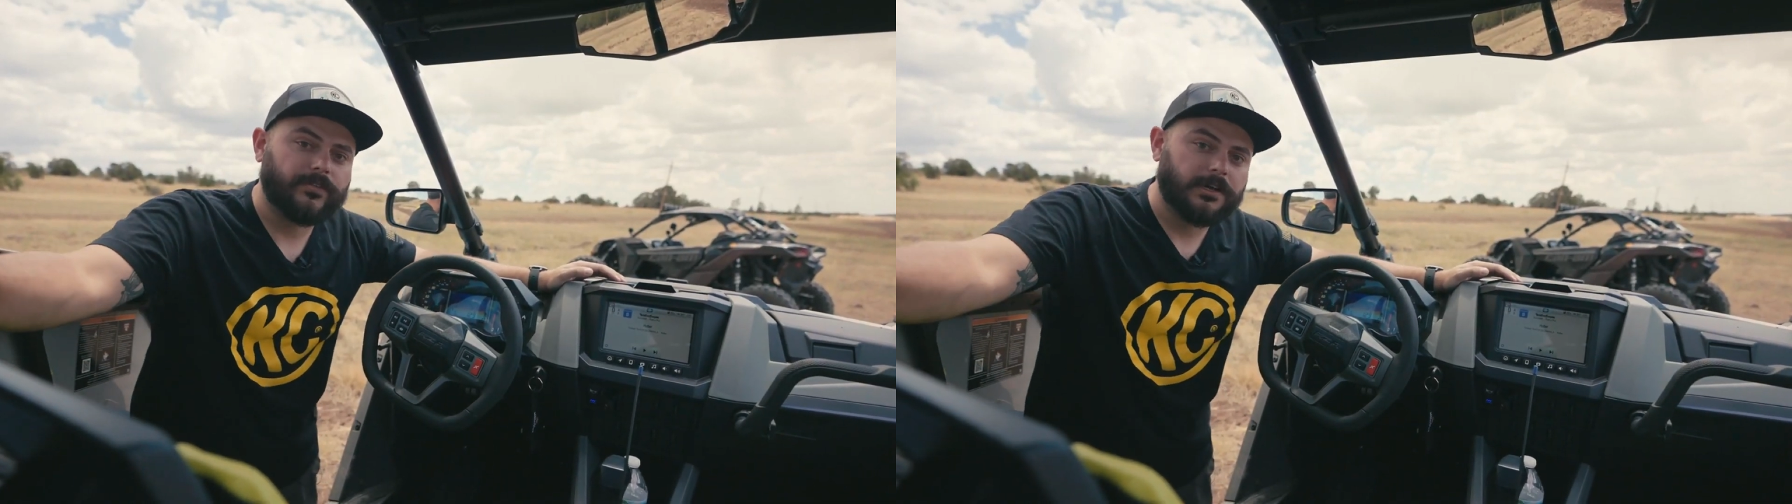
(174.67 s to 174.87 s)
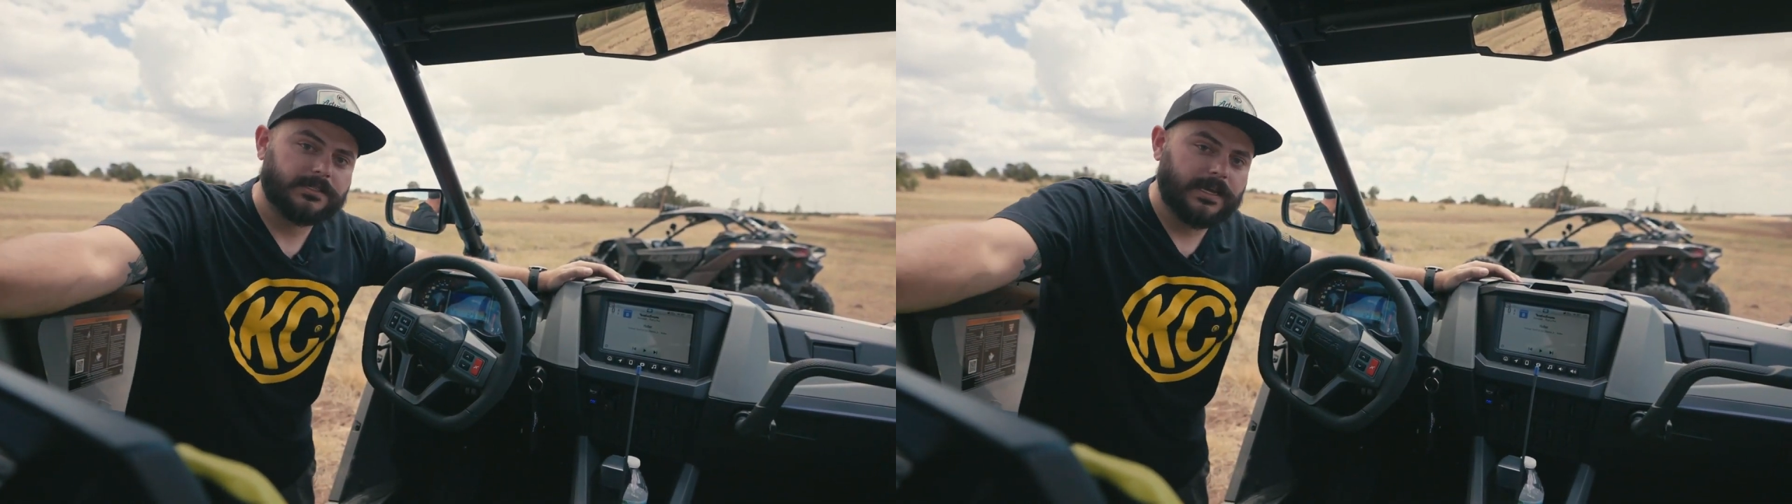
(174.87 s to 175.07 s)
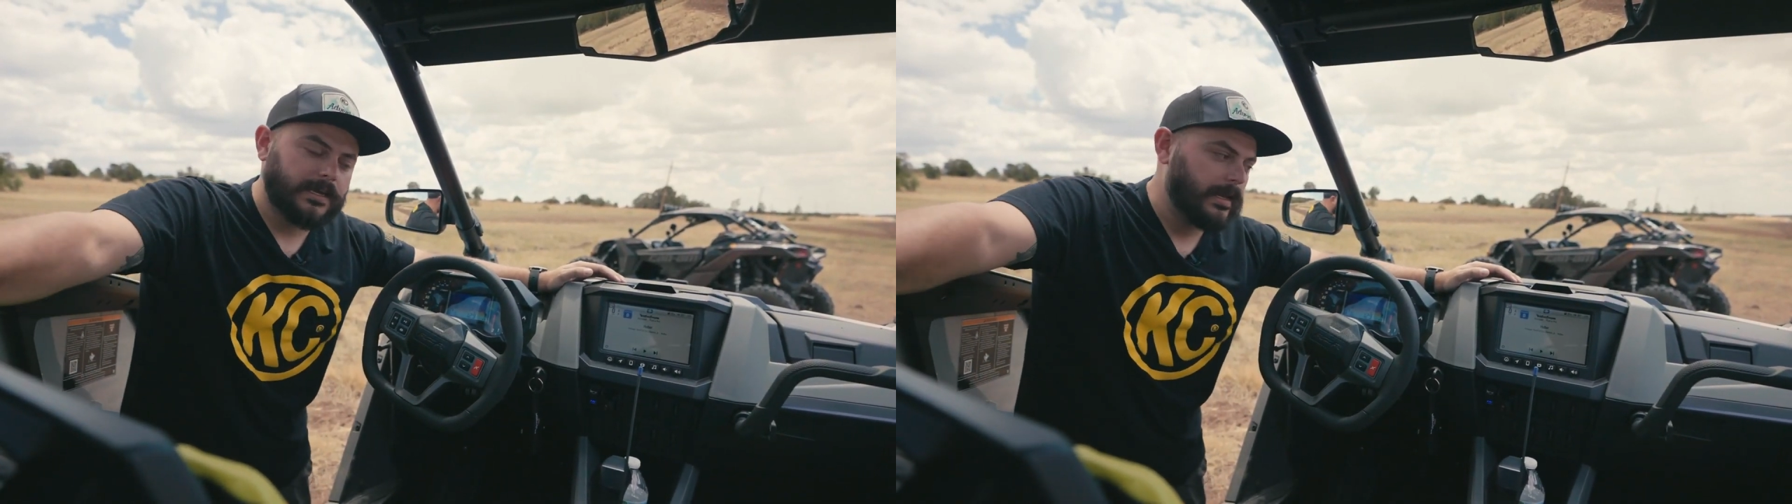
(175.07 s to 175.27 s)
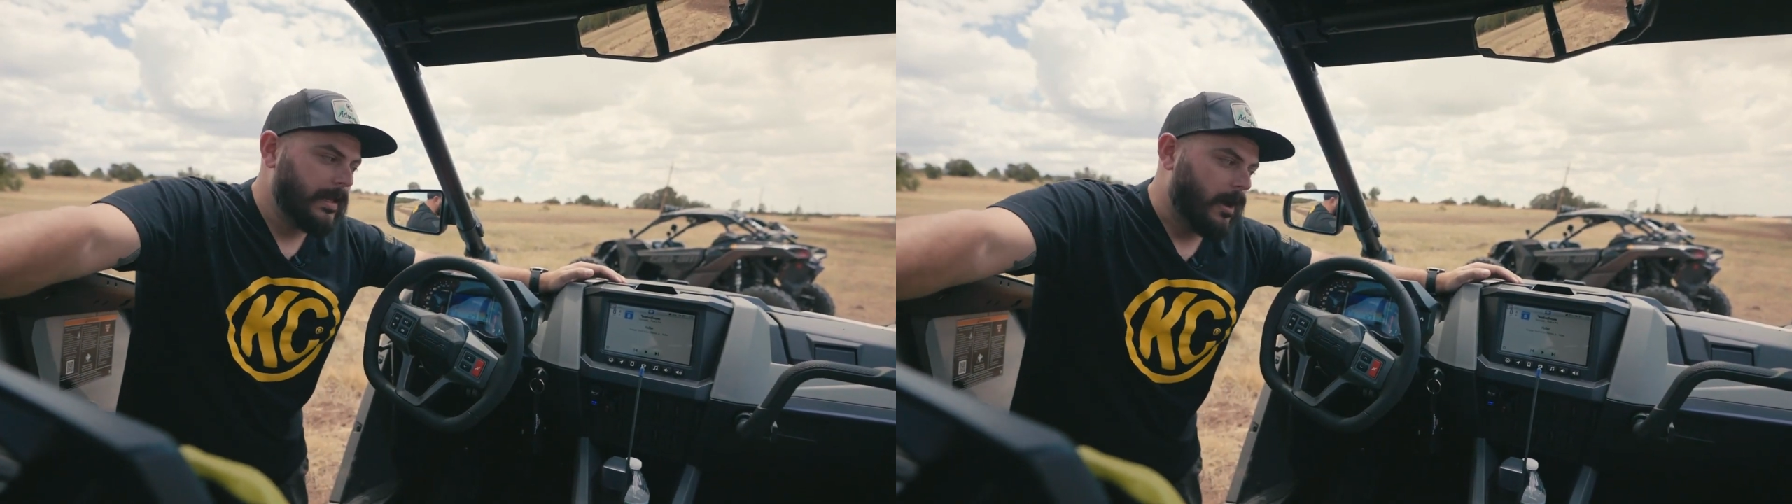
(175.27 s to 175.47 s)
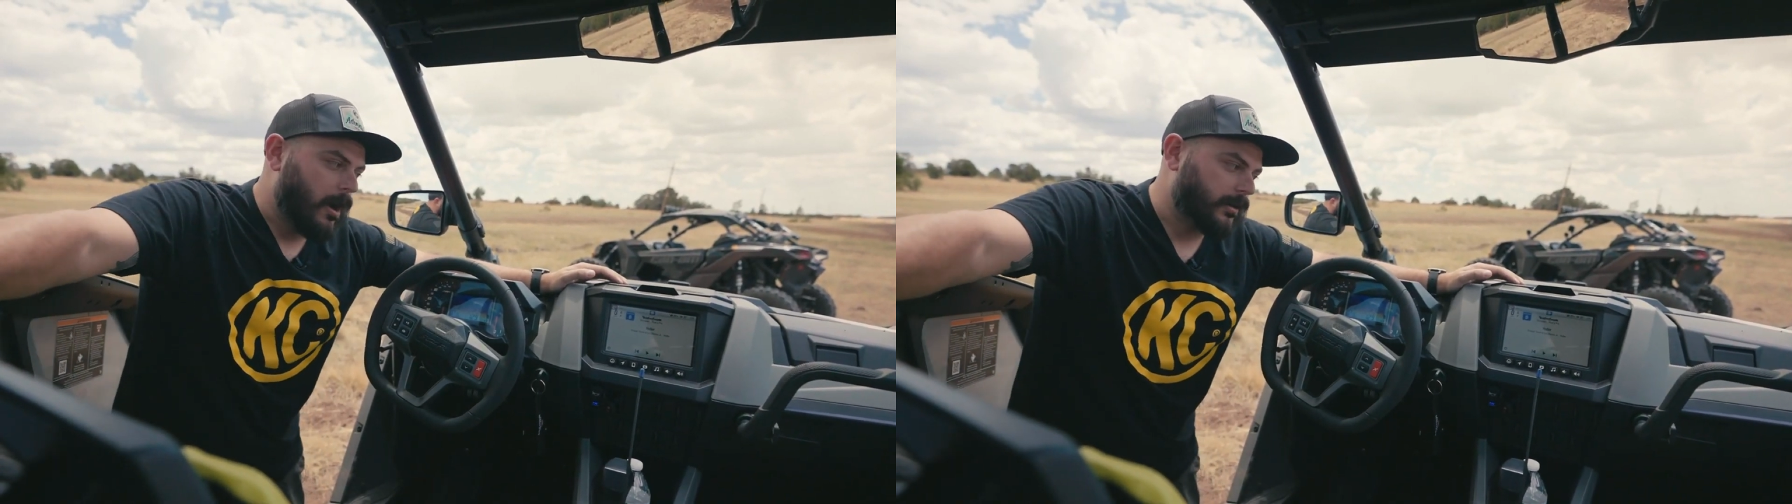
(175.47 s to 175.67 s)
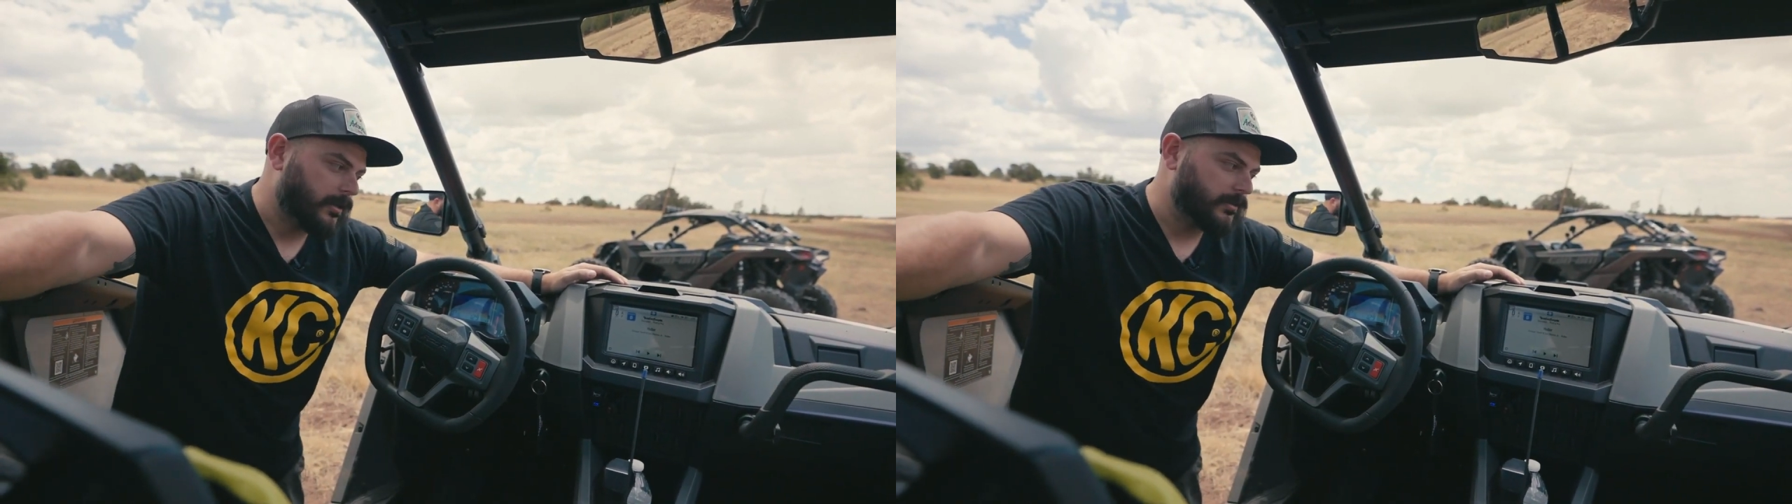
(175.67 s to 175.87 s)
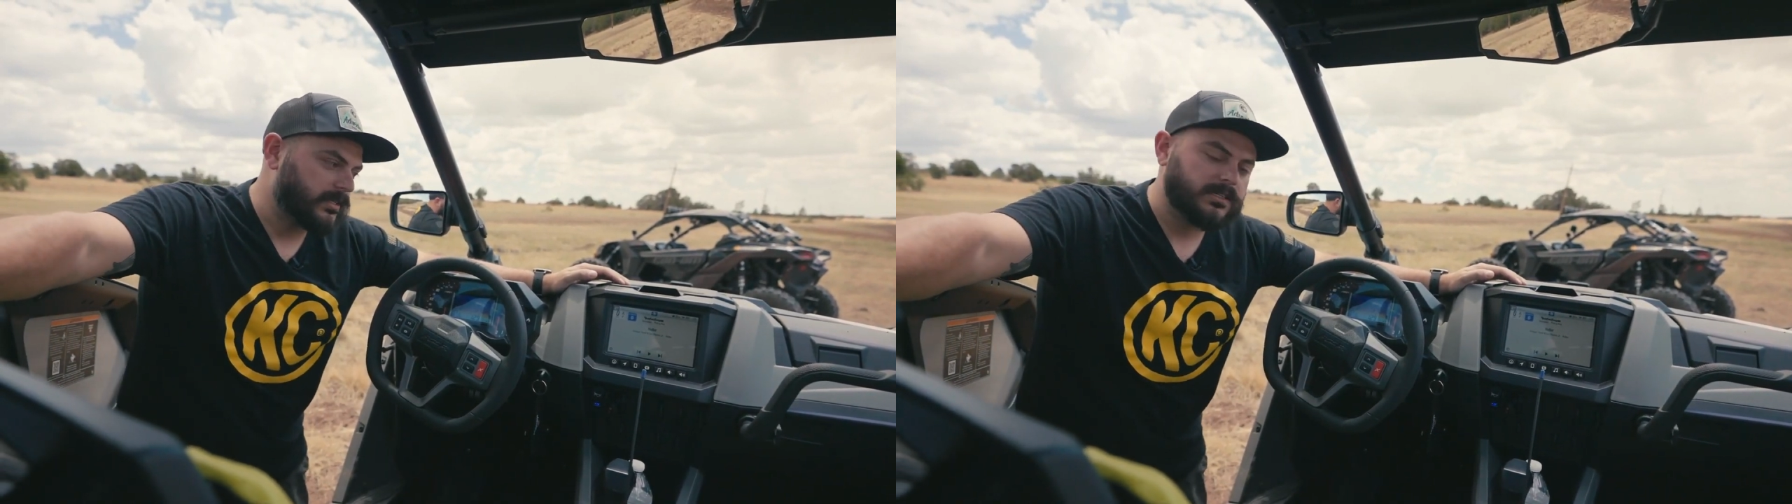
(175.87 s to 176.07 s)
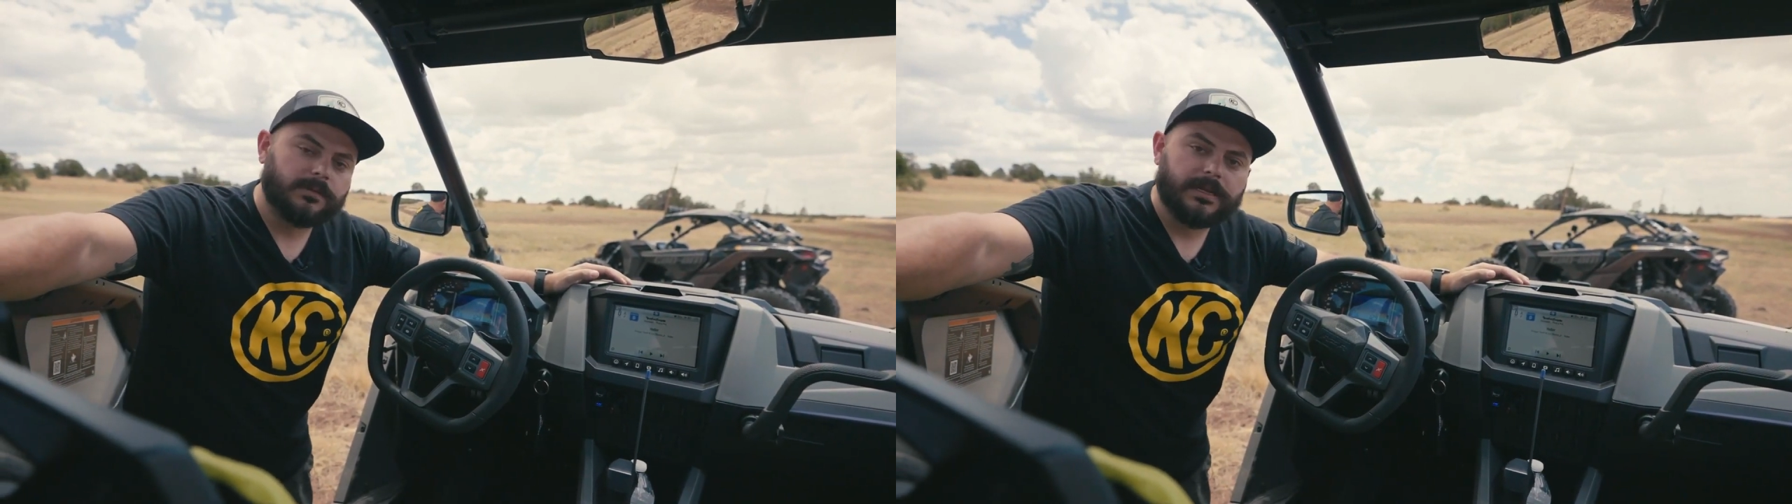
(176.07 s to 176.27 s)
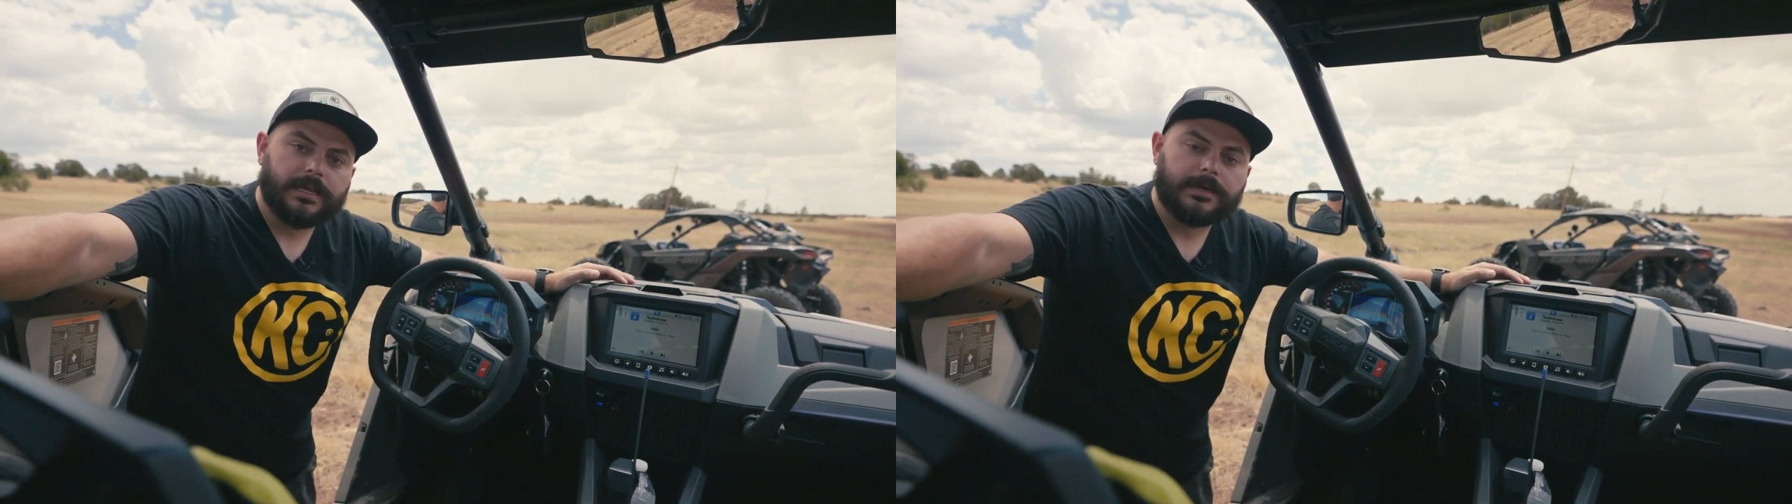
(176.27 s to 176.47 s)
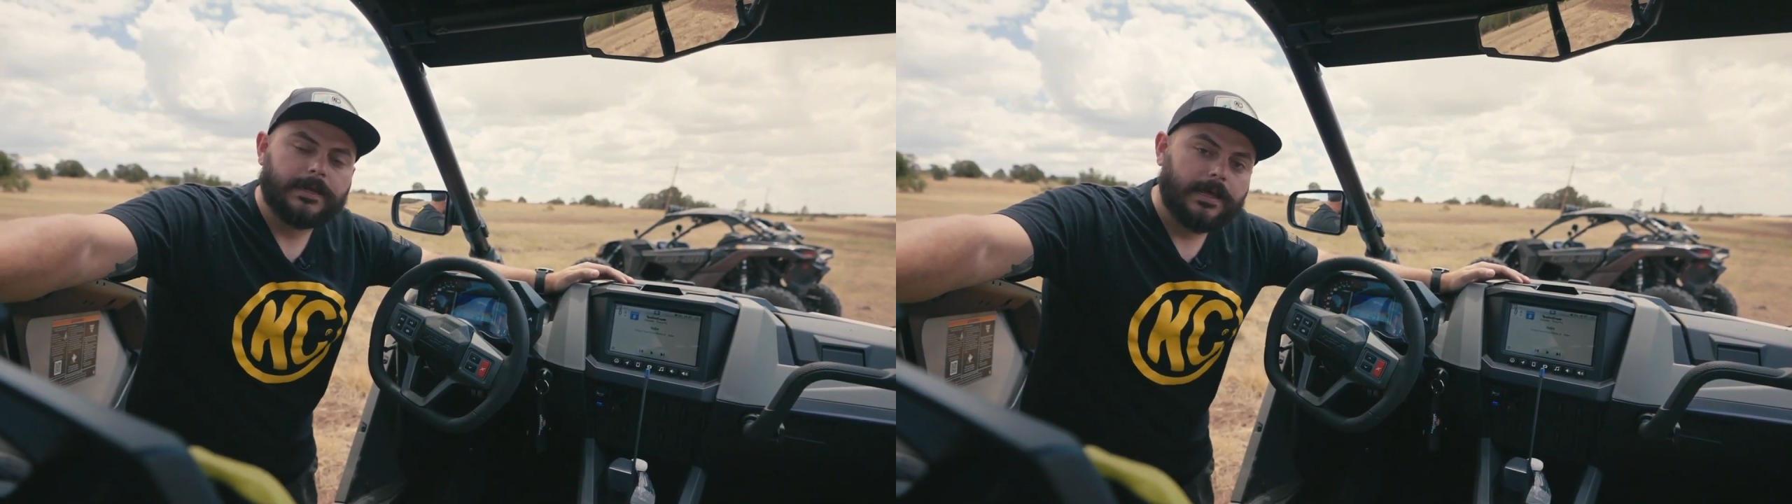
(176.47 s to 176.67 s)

Fosgate audio system in it.